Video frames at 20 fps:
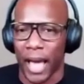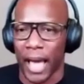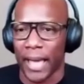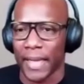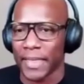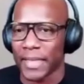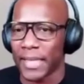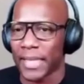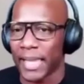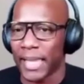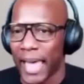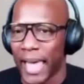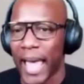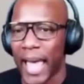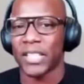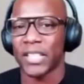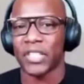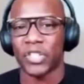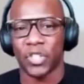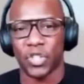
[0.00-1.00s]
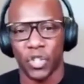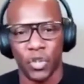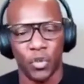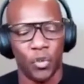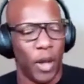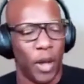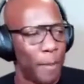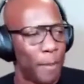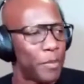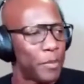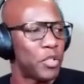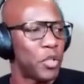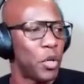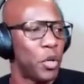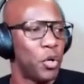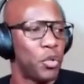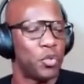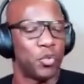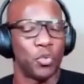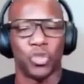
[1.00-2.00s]
9. The last two
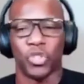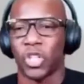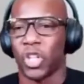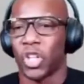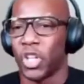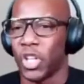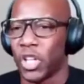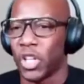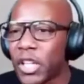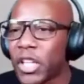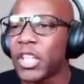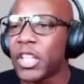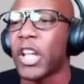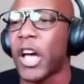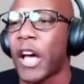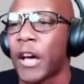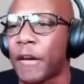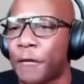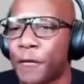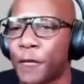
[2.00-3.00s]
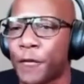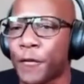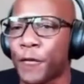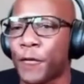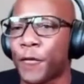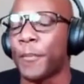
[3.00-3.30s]
episodes was good enough